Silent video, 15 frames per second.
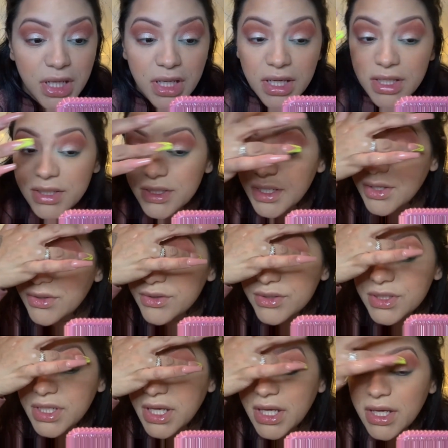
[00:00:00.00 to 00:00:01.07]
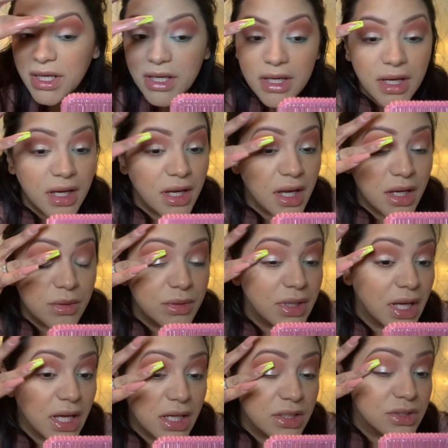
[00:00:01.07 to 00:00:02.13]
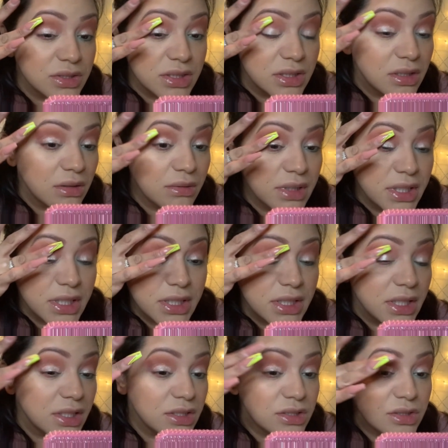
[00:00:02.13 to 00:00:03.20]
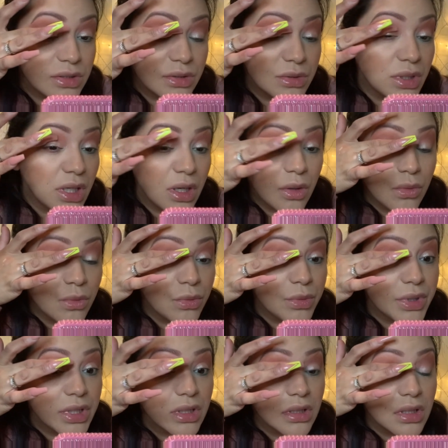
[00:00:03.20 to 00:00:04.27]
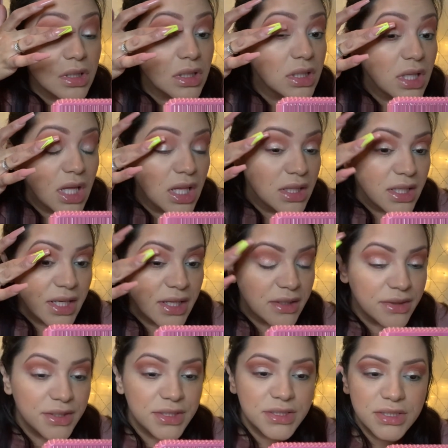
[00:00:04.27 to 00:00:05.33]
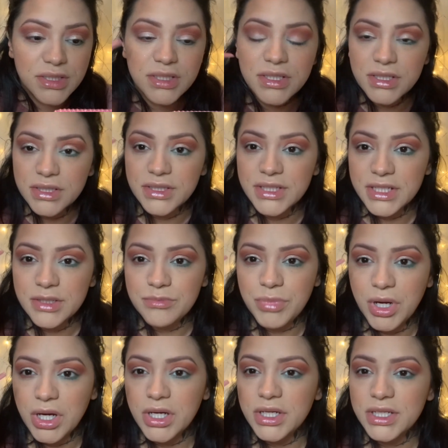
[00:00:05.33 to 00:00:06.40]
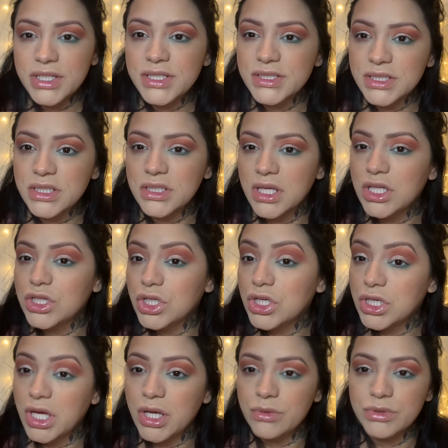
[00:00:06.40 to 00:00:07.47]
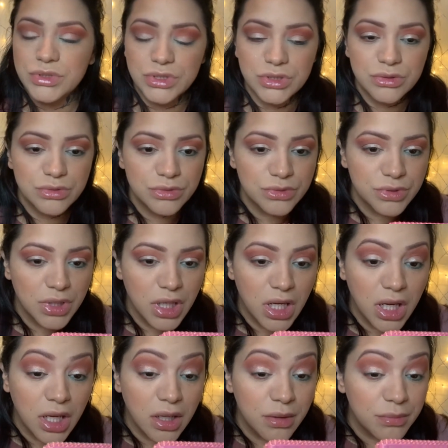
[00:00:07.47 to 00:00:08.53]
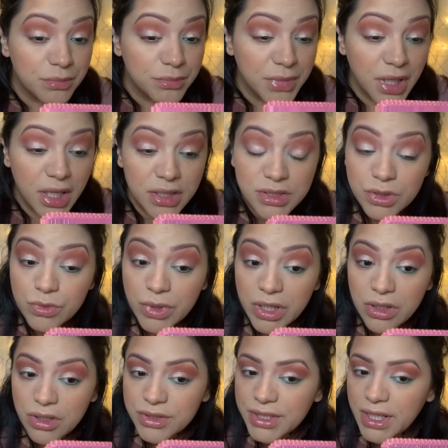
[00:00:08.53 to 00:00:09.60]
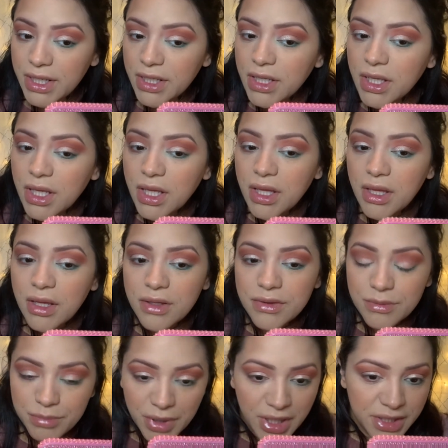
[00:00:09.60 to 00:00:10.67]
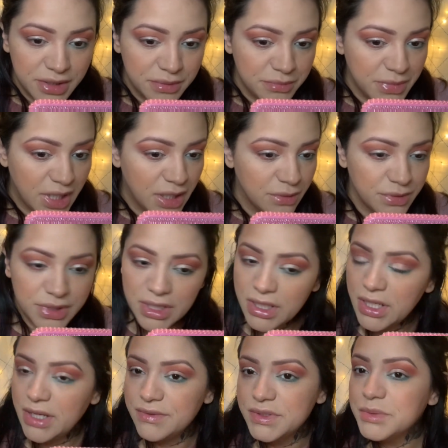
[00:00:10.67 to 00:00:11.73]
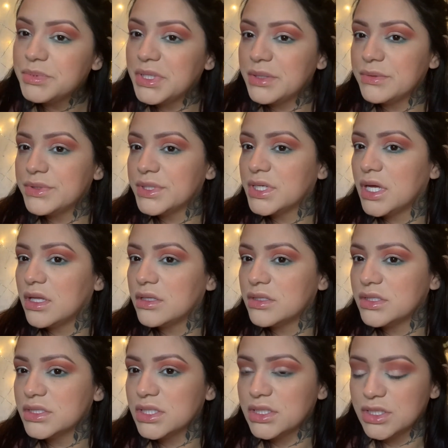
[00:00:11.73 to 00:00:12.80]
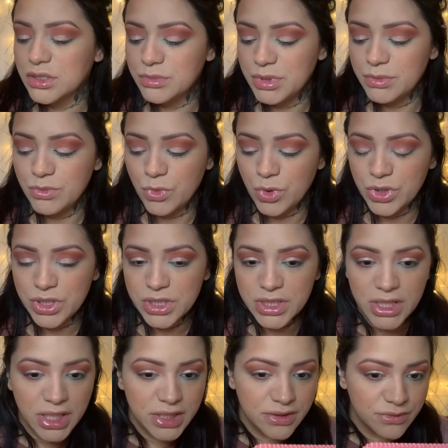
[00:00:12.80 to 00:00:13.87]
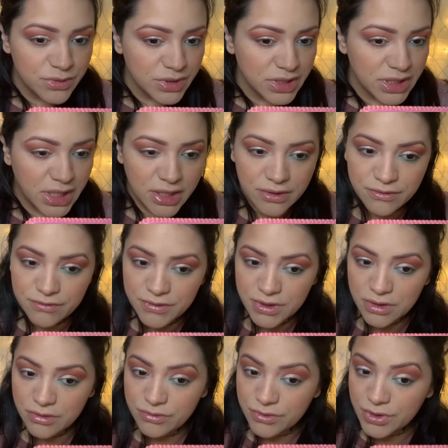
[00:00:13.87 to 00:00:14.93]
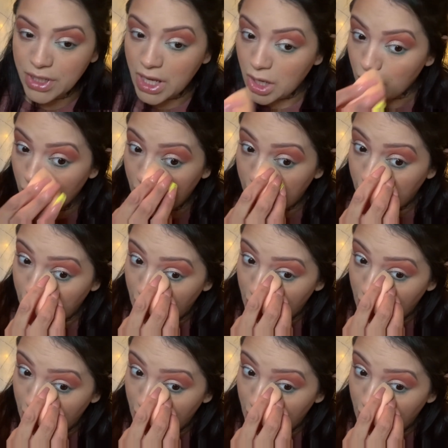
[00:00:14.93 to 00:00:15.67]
another day, I will actually go in and do a real, like, the lid part is a look I would do to wear all day. The bottom, I would have to play with the colors a little bit more to kind of really get a feel for how I